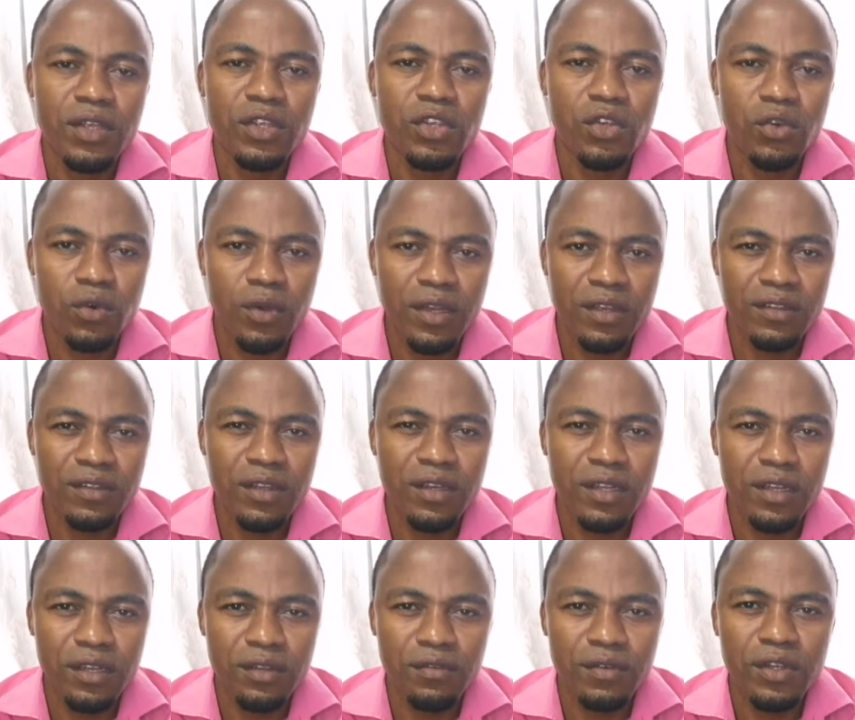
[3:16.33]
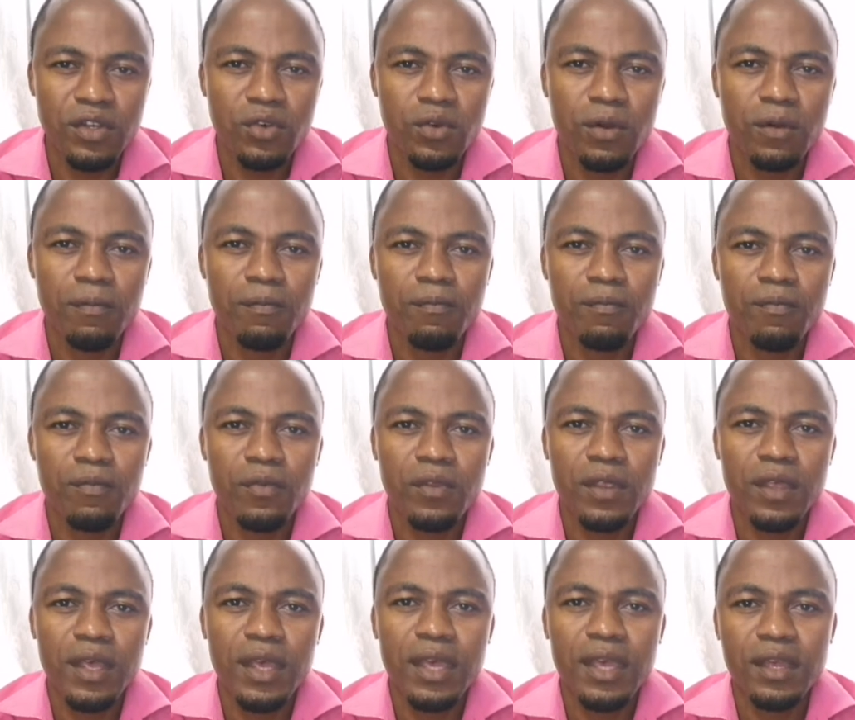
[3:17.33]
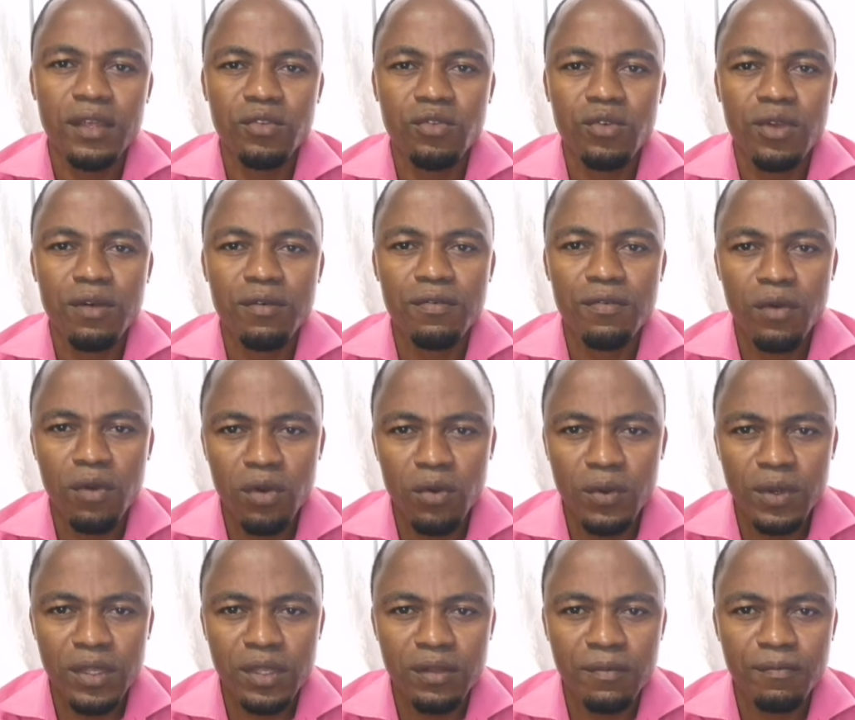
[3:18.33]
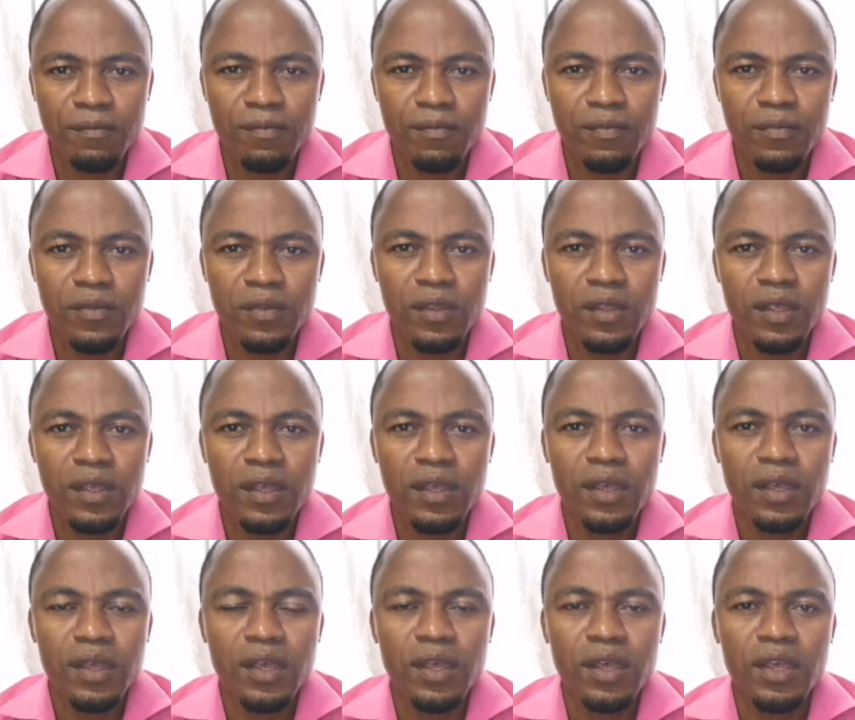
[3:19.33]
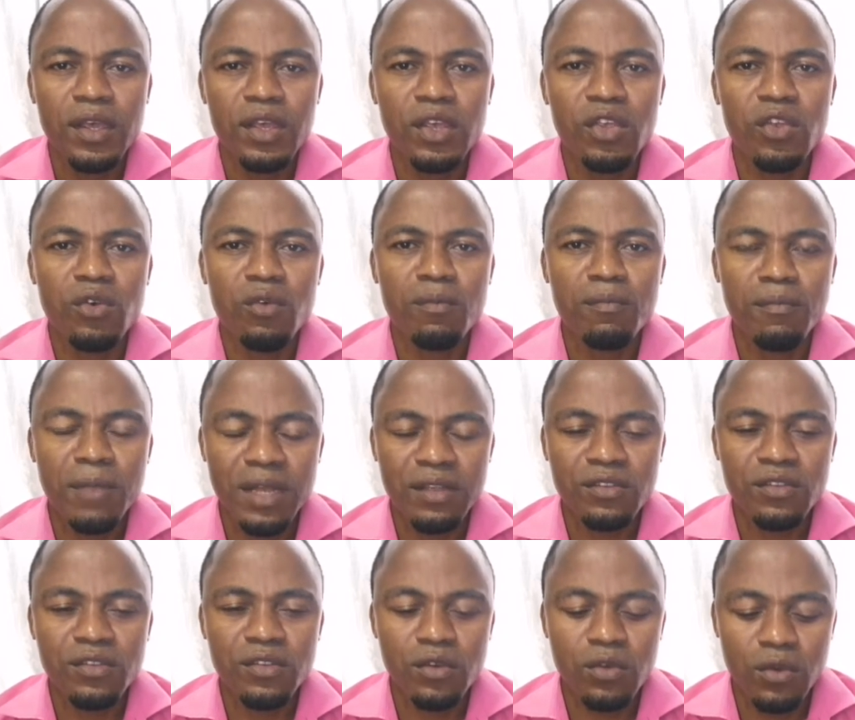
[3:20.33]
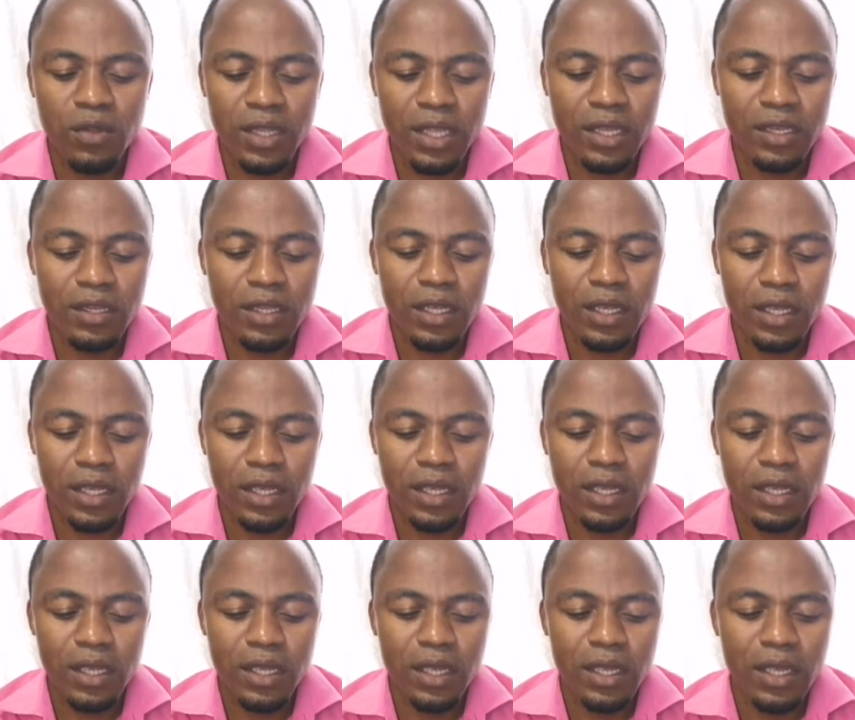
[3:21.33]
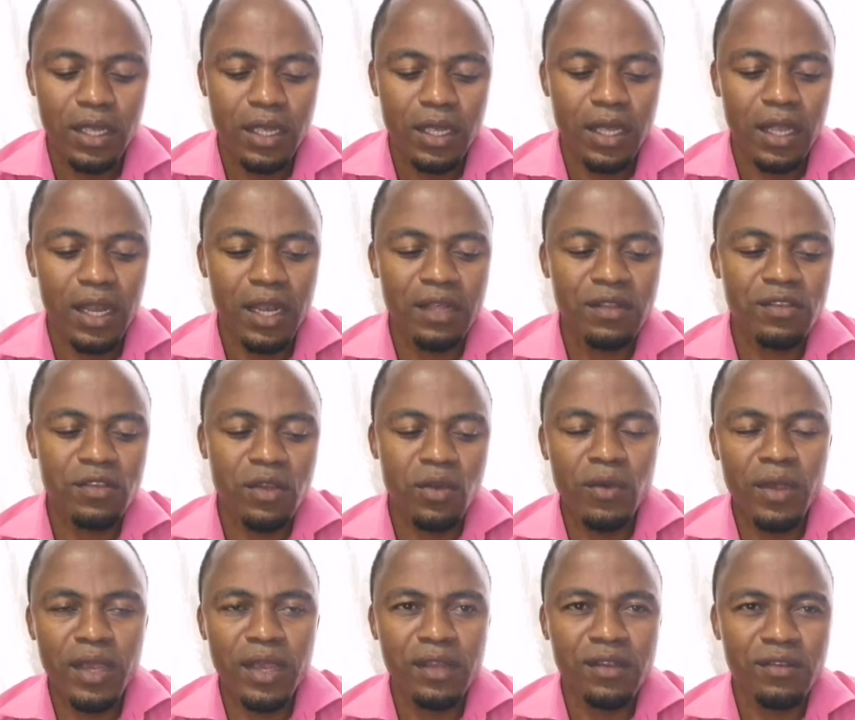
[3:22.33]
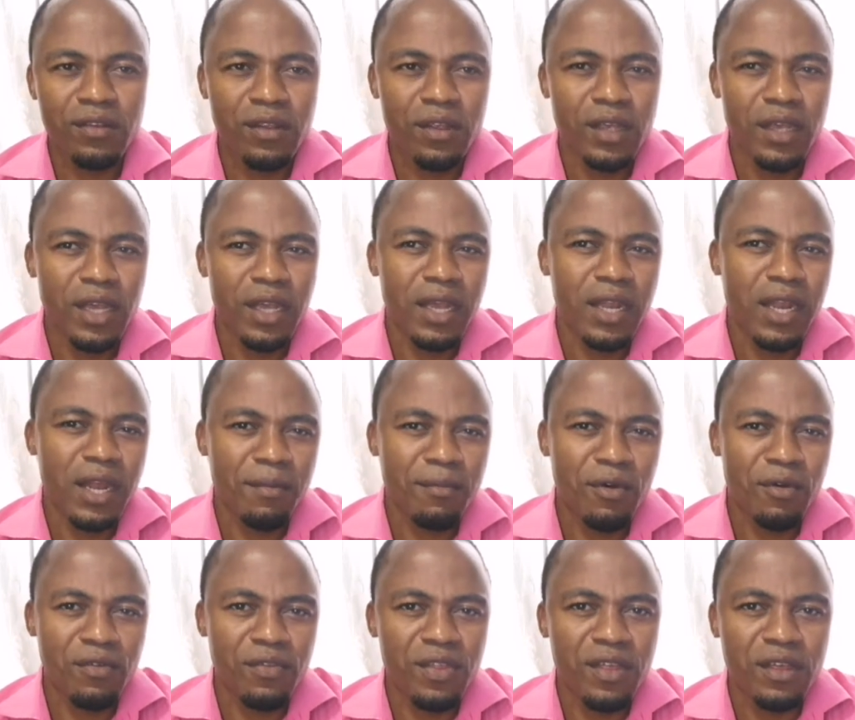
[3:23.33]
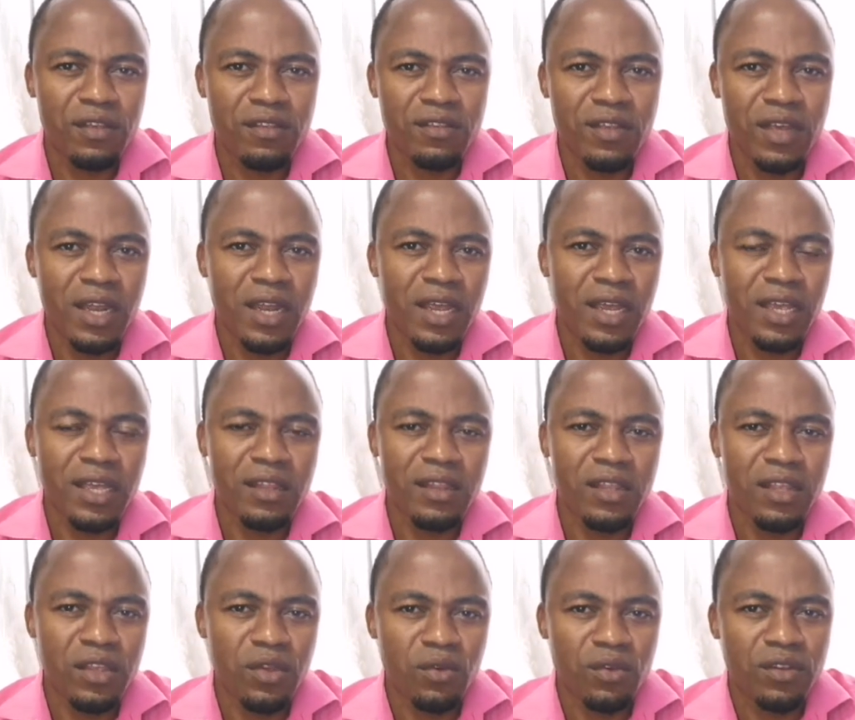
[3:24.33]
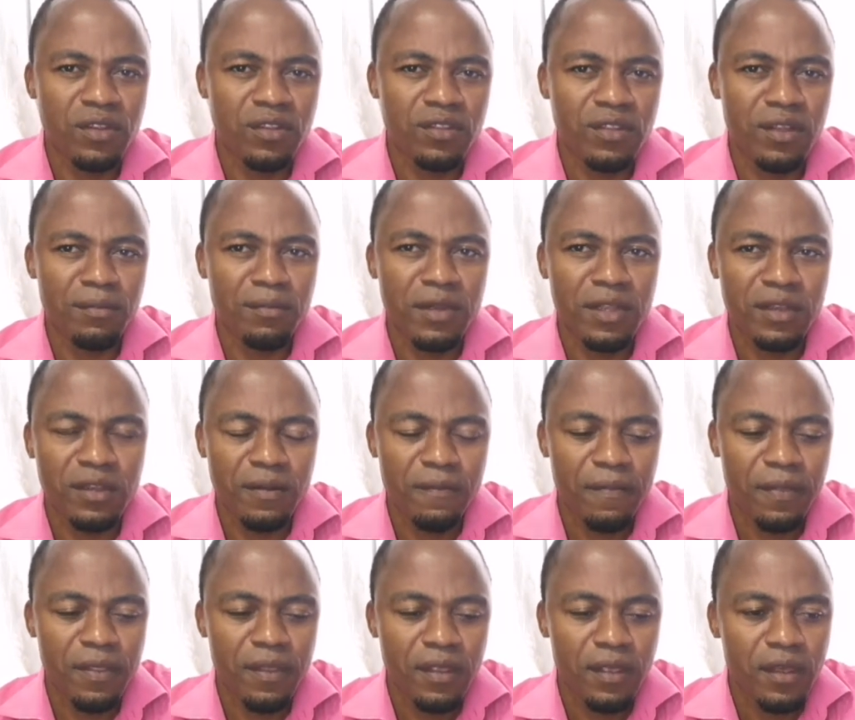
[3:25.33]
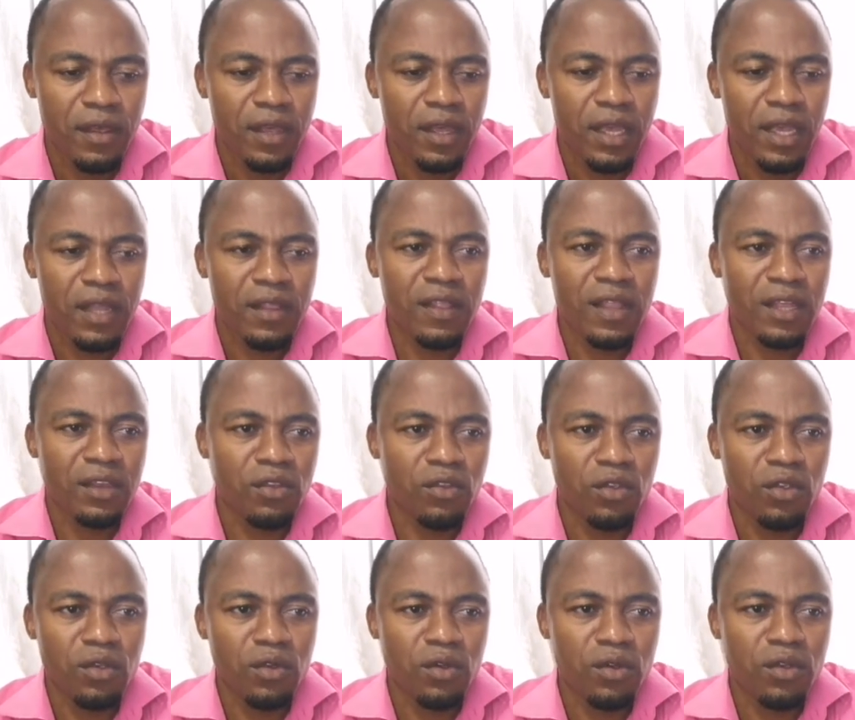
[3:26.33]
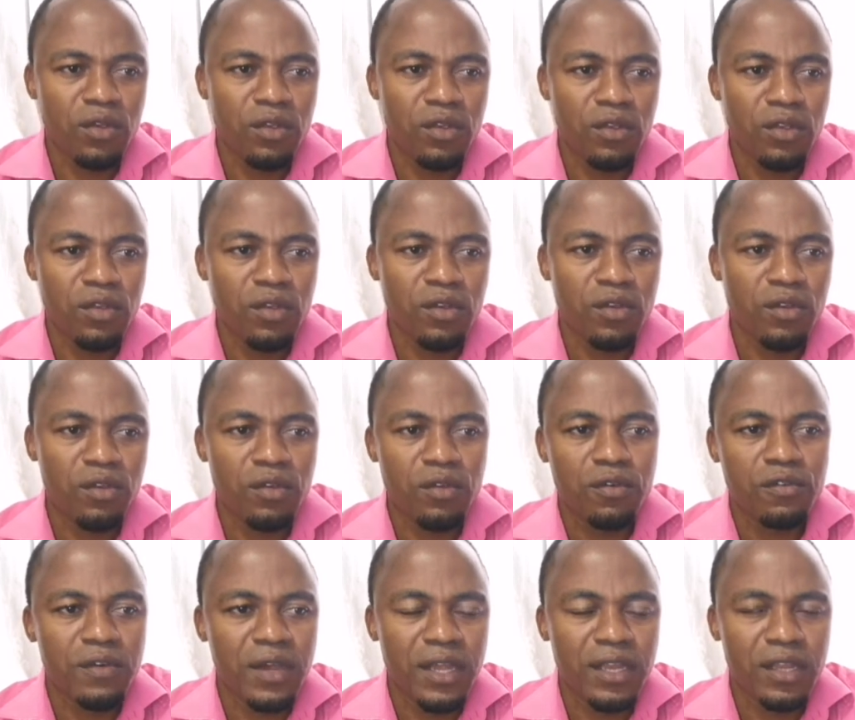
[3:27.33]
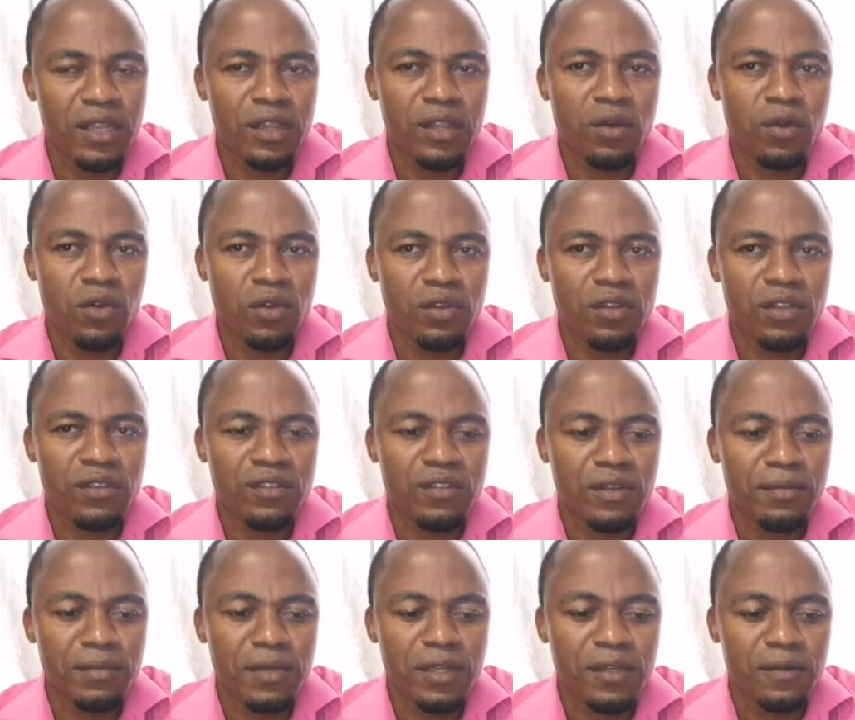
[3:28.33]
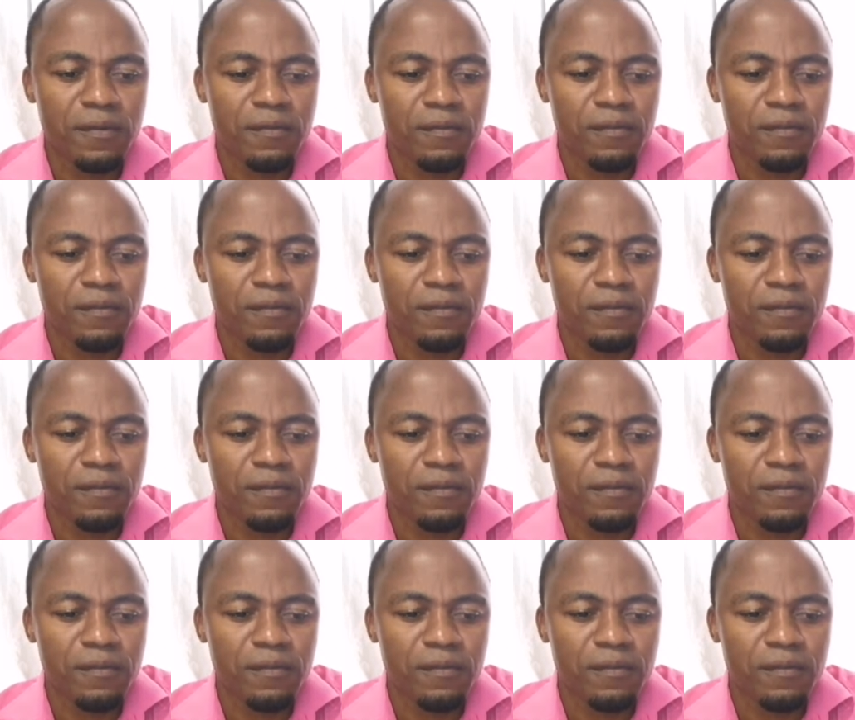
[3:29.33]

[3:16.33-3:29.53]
you, as an individual, as you are following, you must know that, let's look at a number of things that are in the New Testament and that you find in the Old Testament.